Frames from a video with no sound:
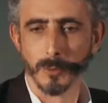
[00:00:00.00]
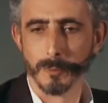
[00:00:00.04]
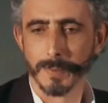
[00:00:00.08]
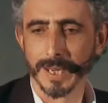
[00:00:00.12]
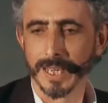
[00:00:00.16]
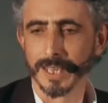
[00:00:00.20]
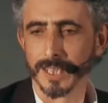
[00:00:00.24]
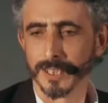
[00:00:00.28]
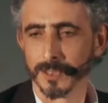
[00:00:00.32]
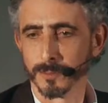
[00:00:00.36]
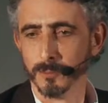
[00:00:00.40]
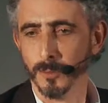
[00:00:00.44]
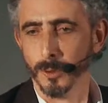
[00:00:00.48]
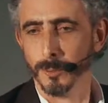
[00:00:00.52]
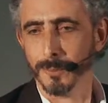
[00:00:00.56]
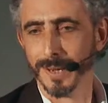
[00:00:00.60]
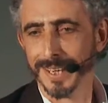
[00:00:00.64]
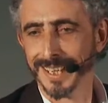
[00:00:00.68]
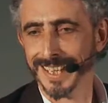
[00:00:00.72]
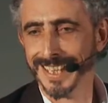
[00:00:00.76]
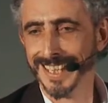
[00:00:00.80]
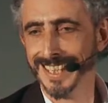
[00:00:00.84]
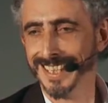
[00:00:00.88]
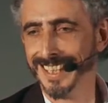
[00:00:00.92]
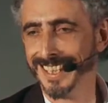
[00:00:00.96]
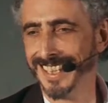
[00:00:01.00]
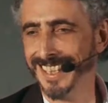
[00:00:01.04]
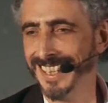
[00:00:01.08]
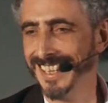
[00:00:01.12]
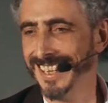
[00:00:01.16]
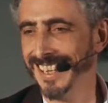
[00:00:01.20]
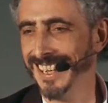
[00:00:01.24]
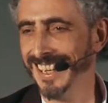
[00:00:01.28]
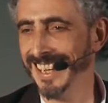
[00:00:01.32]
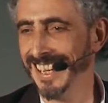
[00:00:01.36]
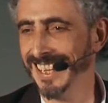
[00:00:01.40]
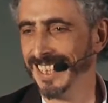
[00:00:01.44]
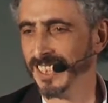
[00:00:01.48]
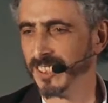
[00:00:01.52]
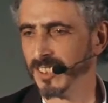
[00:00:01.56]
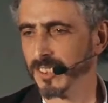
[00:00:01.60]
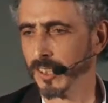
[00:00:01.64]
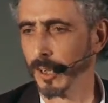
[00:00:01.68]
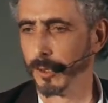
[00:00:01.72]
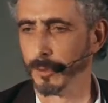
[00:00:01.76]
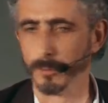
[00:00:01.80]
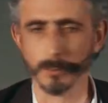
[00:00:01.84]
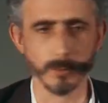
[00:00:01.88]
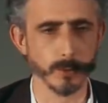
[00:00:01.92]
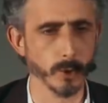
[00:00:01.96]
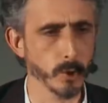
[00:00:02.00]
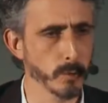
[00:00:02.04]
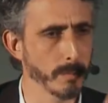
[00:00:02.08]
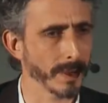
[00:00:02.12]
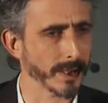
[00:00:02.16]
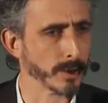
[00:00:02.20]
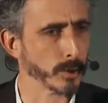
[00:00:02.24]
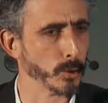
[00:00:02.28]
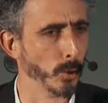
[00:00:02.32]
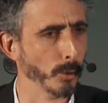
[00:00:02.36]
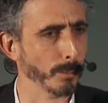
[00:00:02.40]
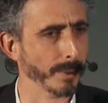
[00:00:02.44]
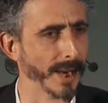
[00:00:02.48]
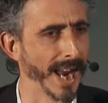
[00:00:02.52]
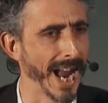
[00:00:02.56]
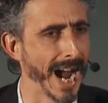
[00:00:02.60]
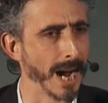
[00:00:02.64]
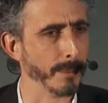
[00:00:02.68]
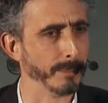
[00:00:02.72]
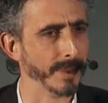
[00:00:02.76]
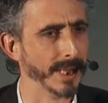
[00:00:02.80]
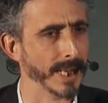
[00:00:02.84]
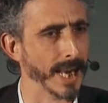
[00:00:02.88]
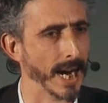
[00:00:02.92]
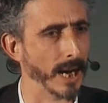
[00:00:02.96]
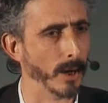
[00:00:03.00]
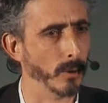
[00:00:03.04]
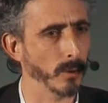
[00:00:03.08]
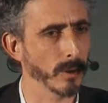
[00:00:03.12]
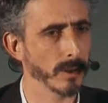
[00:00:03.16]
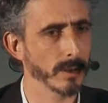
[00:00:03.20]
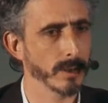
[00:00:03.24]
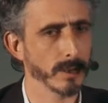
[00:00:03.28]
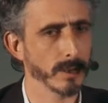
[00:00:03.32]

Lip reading: will make us more money, so you must all be happy now.